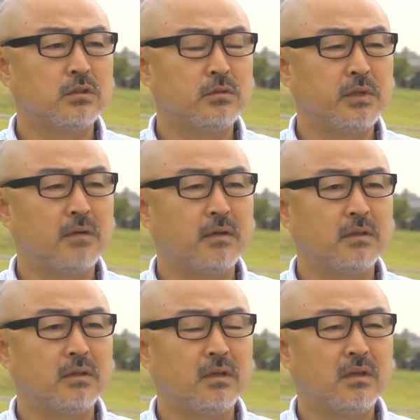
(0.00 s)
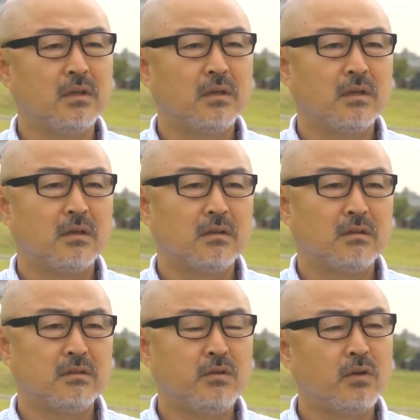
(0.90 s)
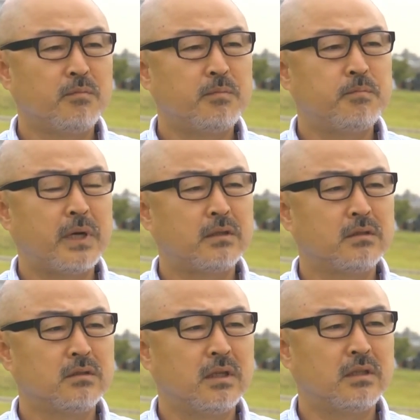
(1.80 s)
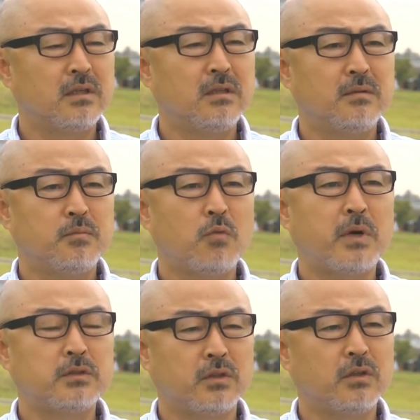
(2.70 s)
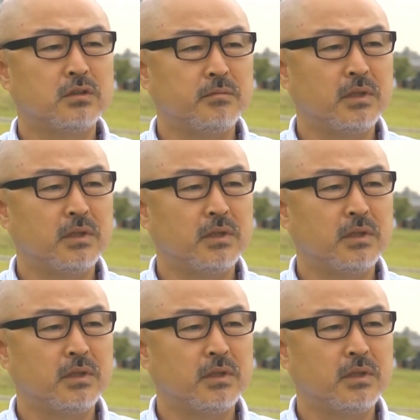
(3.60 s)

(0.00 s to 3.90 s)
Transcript: and I'm glad I was able to present such a side of Korea.